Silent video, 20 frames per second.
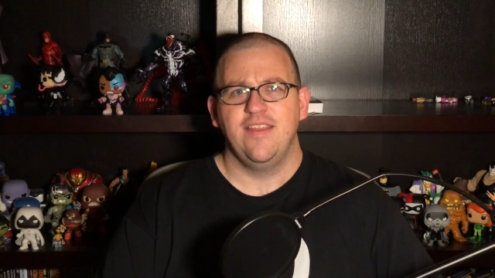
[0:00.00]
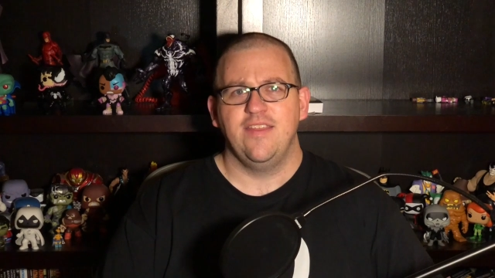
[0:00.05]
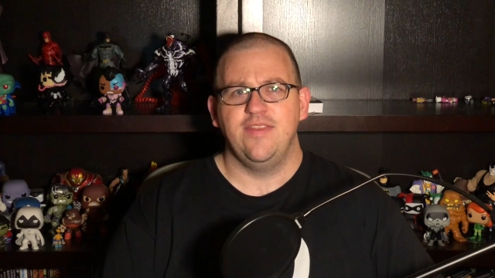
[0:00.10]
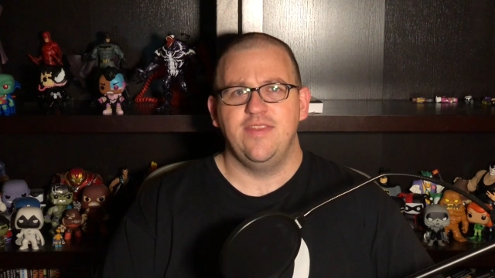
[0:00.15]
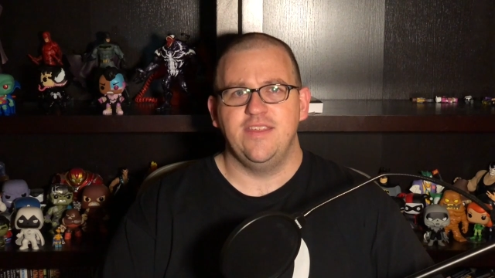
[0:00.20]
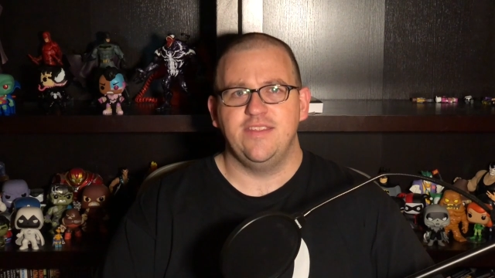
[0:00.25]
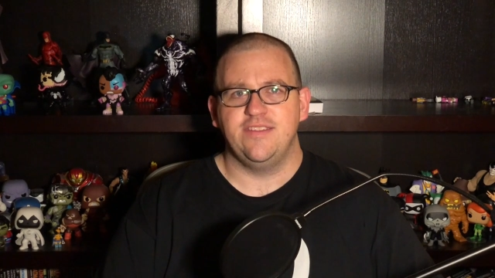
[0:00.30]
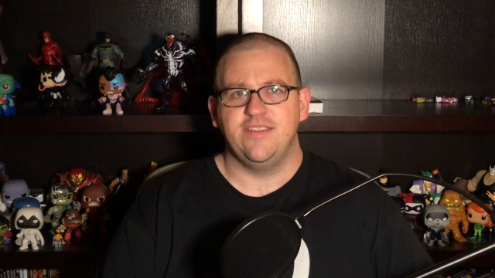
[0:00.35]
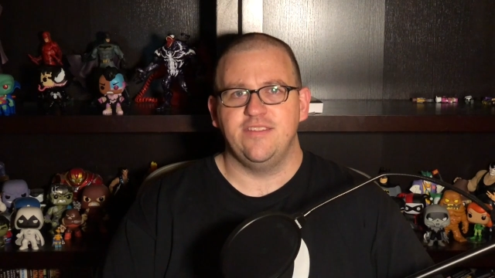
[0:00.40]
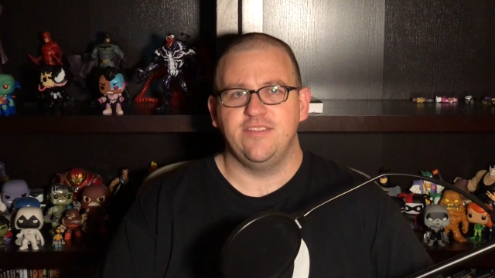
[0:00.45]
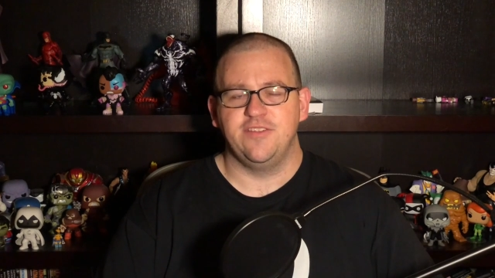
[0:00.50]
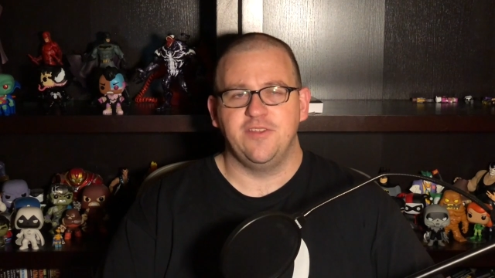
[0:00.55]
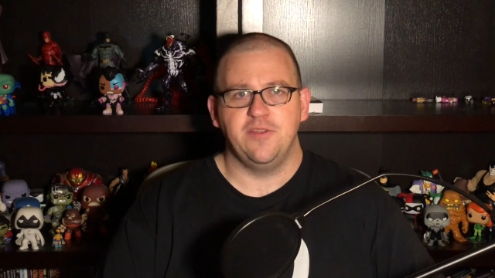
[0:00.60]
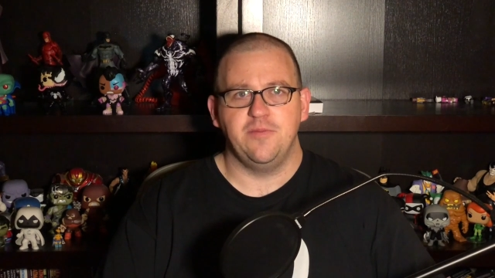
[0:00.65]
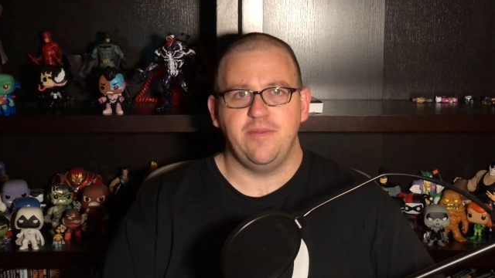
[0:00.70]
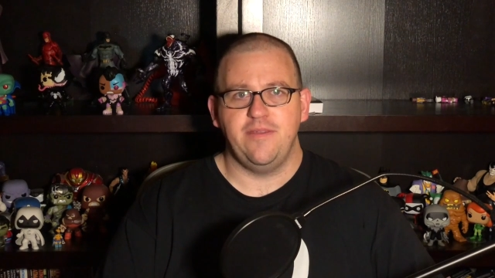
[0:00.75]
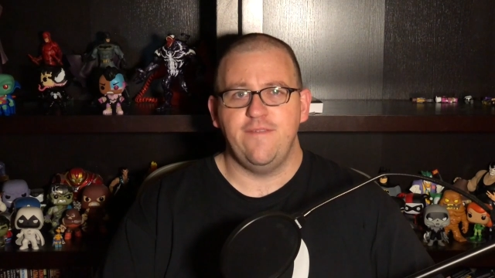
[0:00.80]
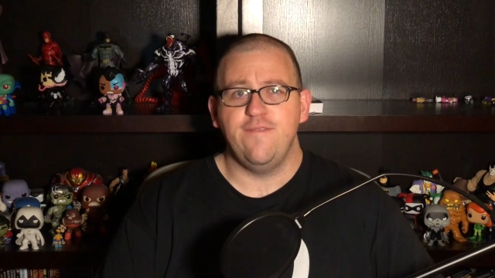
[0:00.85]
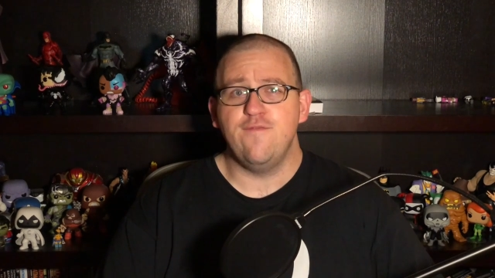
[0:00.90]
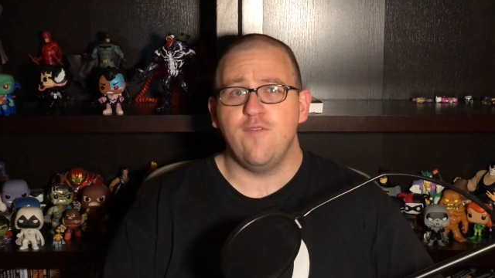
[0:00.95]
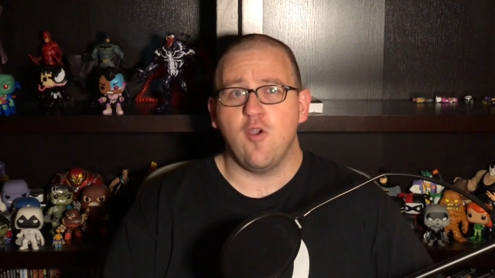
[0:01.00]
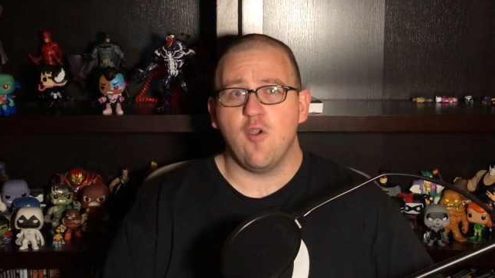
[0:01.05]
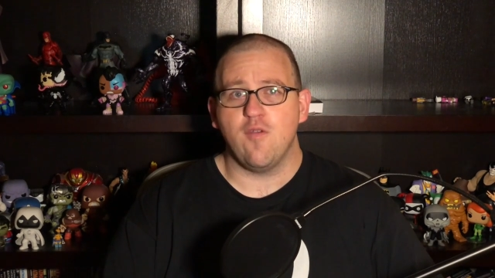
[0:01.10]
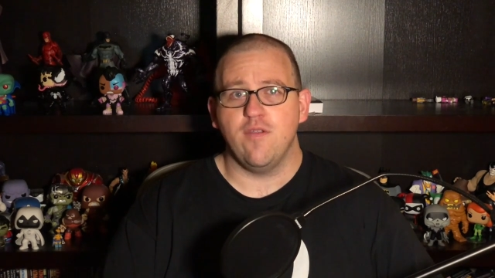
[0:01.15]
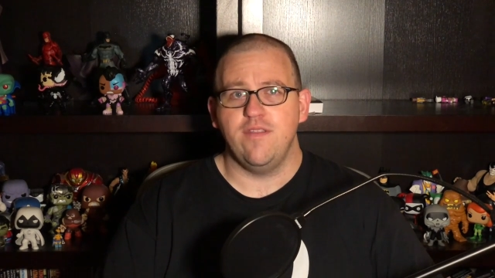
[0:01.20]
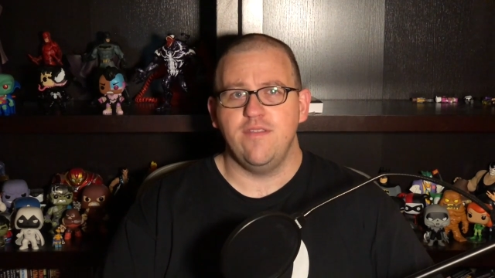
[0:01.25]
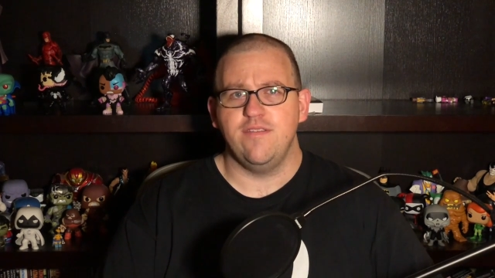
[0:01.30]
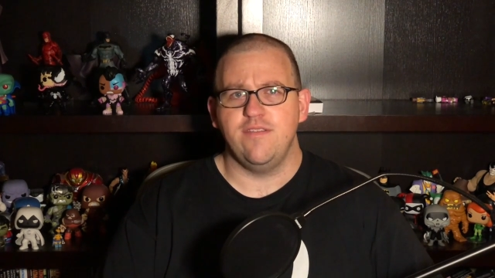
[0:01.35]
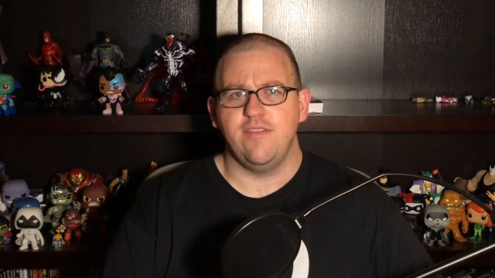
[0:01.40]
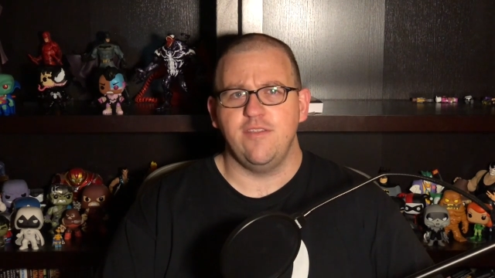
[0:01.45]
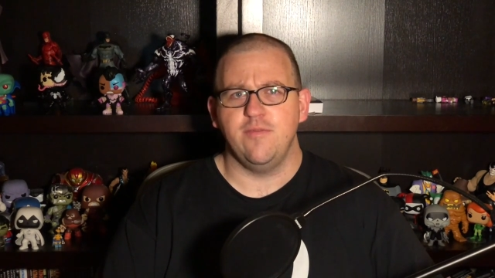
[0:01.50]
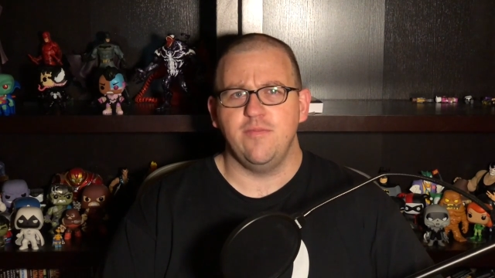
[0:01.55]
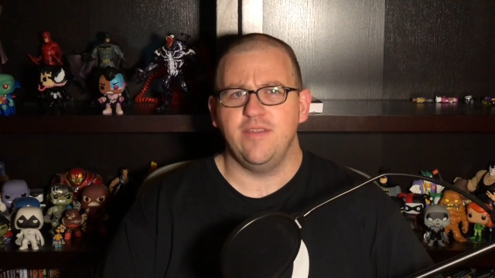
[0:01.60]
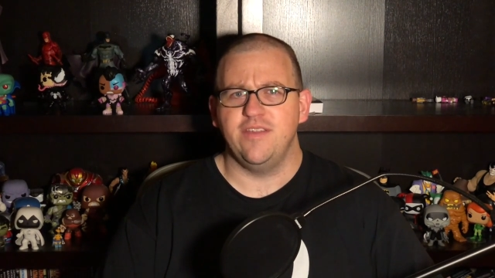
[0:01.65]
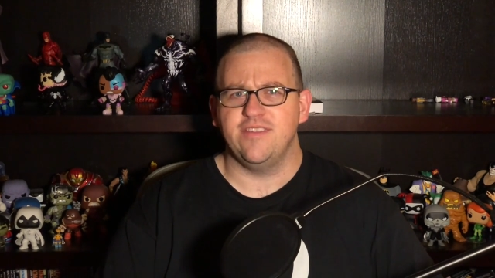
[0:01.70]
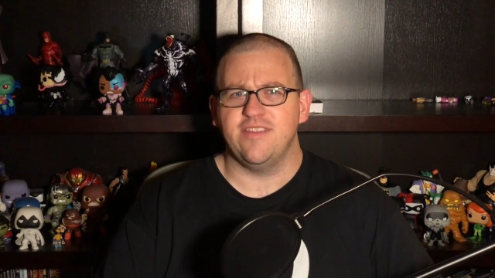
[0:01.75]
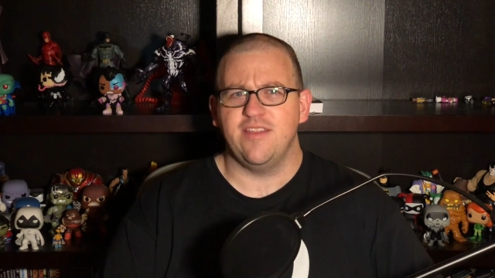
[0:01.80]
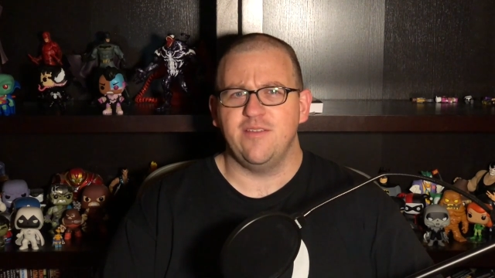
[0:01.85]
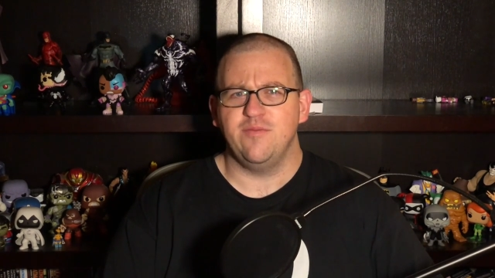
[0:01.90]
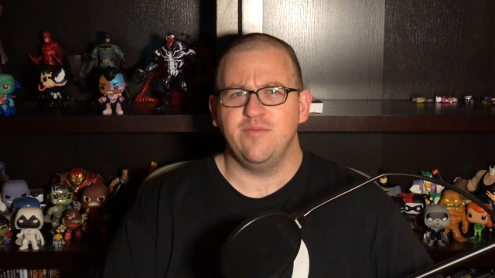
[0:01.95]
this is going to be foreign to you
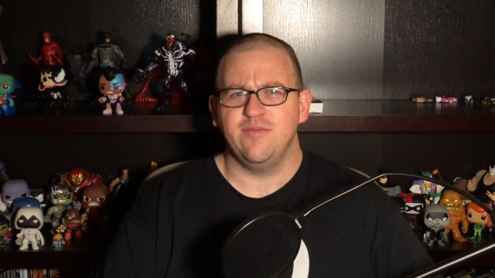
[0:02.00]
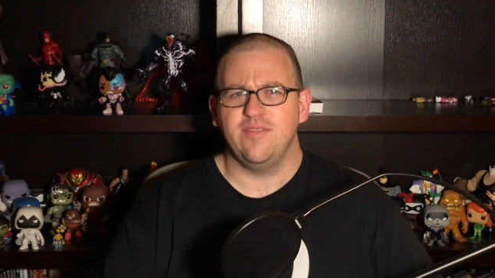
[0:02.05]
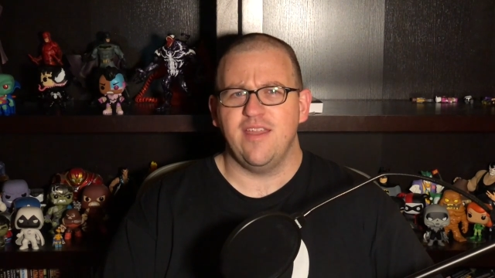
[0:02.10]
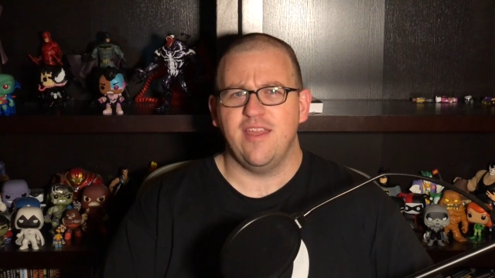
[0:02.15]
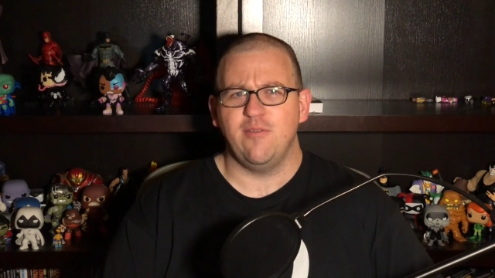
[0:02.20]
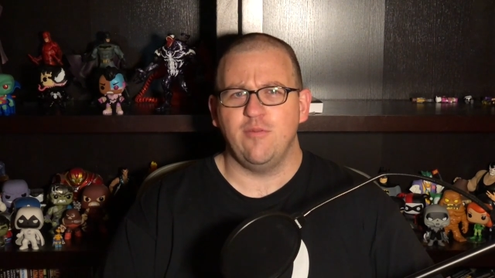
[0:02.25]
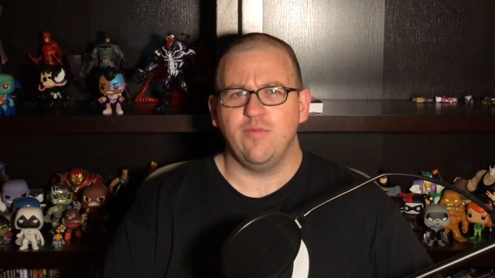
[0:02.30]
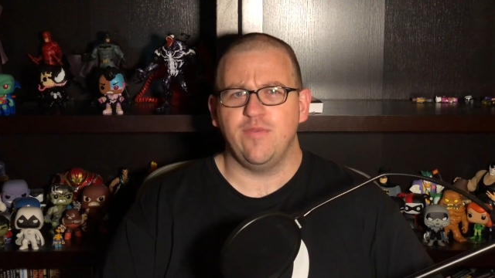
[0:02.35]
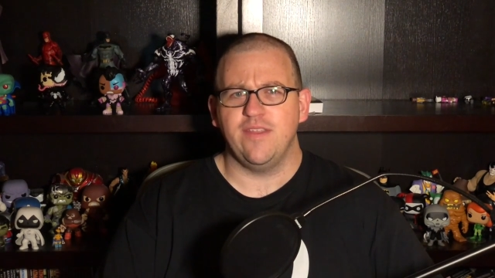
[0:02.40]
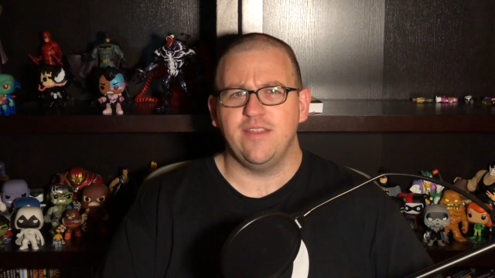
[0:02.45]
because I don't